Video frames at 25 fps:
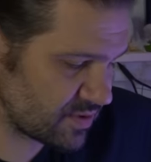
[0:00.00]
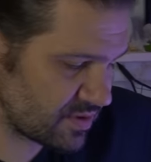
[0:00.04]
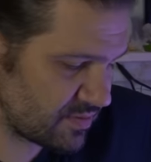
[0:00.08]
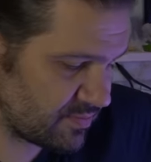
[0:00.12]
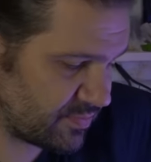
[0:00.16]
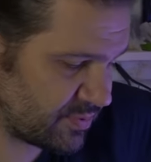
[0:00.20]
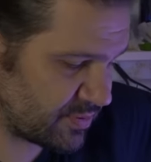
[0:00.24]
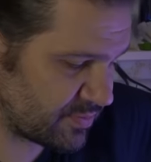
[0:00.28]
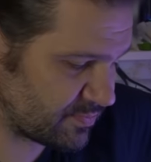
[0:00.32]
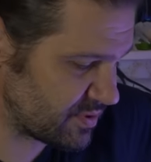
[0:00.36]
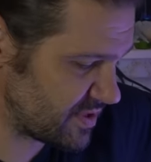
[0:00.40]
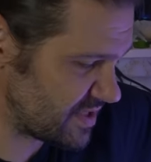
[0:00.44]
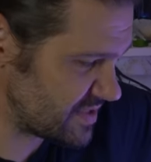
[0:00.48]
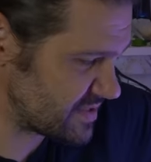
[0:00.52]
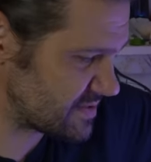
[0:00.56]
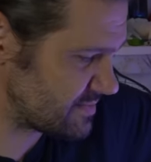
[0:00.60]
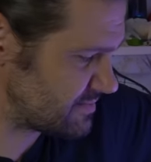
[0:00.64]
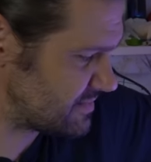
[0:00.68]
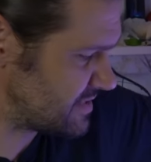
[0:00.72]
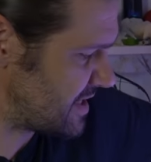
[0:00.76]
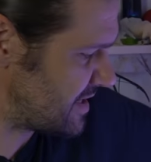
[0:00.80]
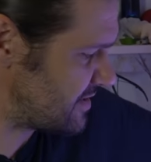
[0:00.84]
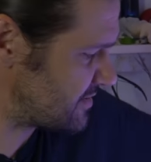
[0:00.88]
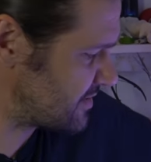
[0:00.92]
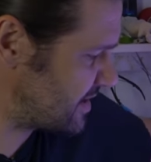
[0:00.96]
I'm gonna place
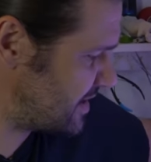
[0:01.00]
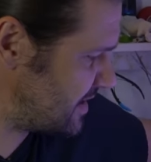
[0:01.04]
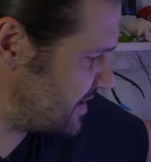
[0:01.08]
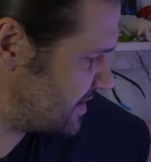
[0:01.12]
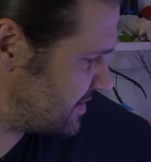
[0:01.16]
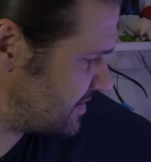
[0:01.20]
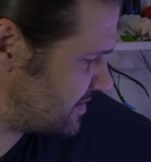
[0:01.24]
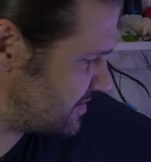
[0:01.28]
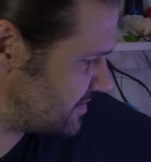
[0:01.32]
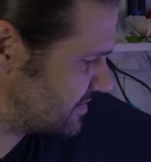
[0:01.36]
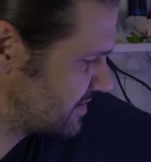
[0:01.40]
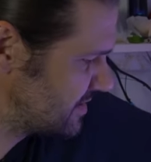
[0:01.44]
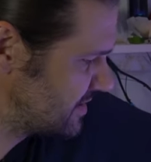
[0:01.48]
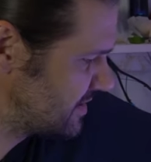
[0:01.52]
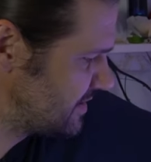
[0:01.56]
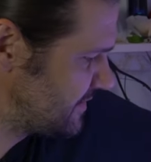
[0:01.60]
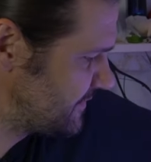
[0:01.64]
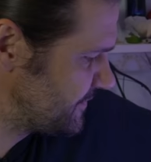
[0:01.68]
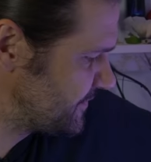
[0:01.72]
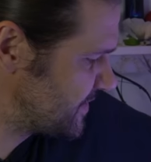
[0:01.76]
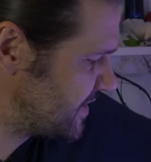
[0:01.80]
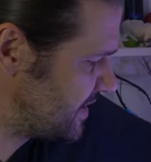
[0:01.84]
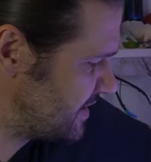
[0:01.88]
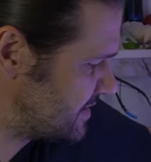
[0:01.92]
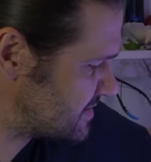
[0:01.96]
them down here
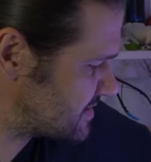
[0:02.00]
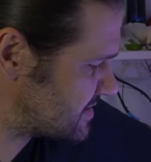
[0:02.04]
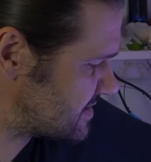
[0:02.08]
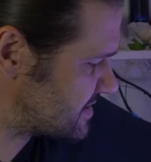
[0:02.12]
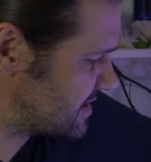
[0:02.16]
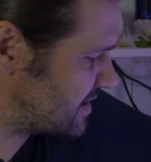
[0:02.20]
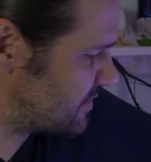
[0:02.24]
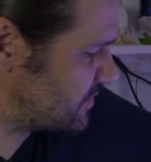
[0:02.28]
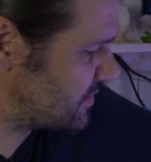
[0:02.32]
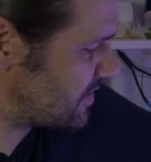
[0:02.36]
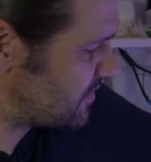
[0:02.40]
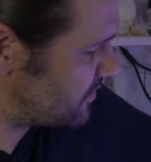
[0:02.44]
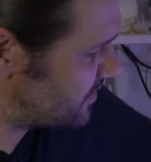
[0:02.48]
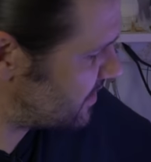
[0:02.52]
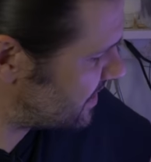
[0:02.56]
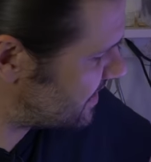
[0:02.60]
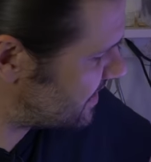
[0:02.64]
and see what we